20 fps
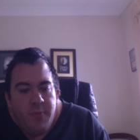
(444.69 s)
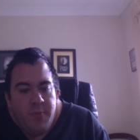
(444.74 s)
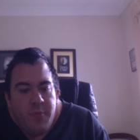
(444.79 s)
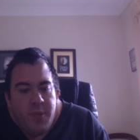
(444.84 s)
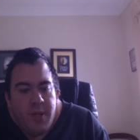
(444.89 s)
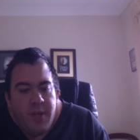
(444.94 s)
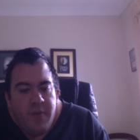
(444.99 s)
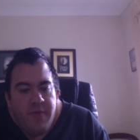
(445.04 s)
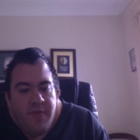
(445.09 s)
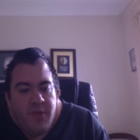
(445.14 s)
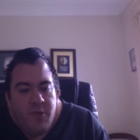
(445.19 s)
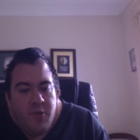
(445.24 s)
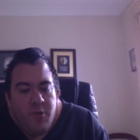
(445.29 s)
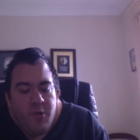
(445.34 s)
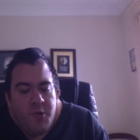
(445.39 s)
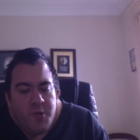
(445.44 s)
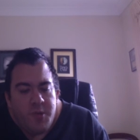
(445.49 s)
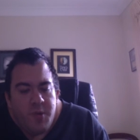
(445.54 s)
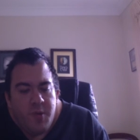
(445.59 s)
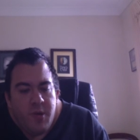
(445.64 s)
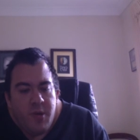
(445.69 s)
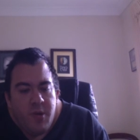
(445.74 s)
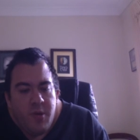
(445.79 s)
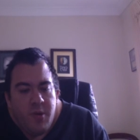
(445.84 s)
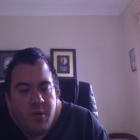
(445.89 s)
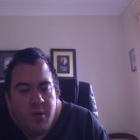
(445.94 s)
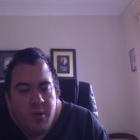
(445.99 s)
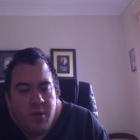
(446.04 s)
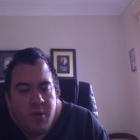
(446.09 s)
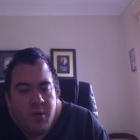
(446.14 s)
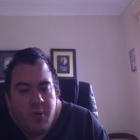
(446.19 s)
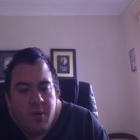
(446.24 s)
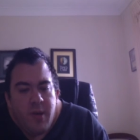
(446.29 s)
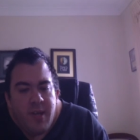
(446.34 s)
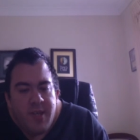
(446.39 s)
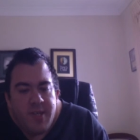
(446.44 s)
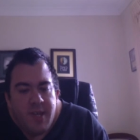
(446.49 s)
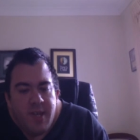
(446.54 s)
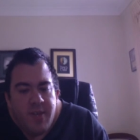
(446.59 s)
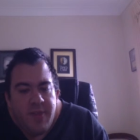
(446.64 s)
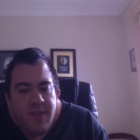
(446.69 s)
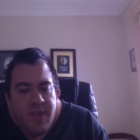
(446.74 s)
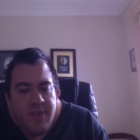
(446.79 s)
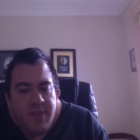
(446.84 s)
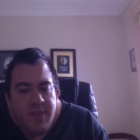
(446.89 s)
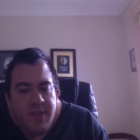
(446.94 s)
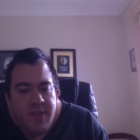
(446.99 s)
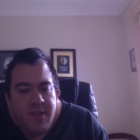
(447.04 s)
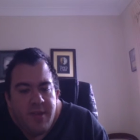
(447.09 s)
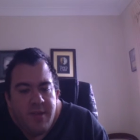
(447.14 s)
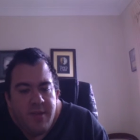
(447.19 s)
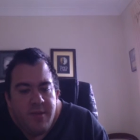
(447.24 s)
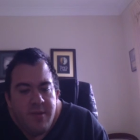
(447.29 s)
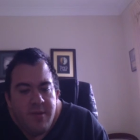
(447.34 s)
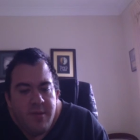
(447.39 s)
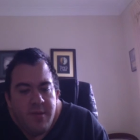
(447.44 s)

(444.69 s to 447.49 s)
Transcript: but have you also always had that thing?